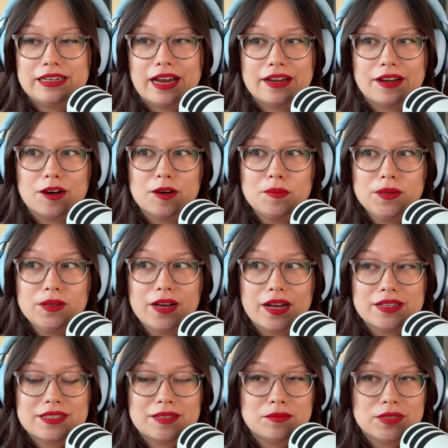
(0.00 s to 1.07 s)
I hope you got
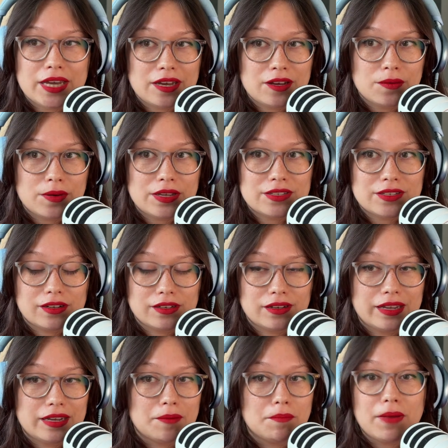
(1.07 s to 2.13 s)
some takeaways on
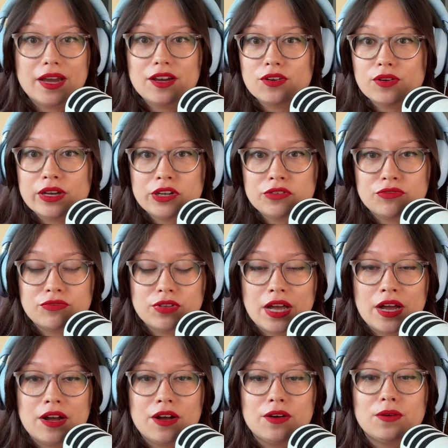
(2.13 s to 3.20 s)
like my creative
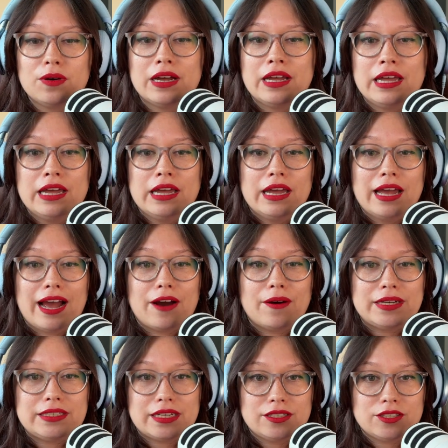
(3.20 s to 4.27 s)
flow, how I
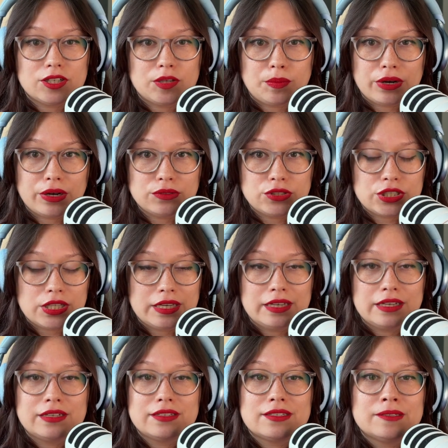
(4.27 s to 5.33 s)
tend to approach
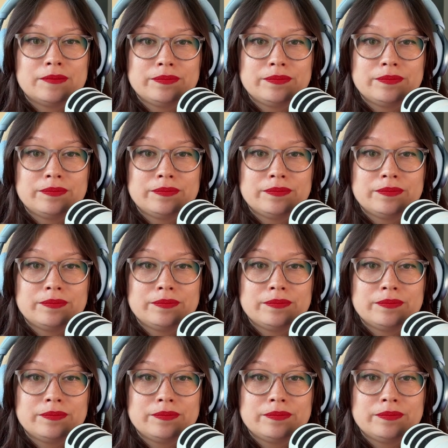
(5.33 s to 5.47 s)
things.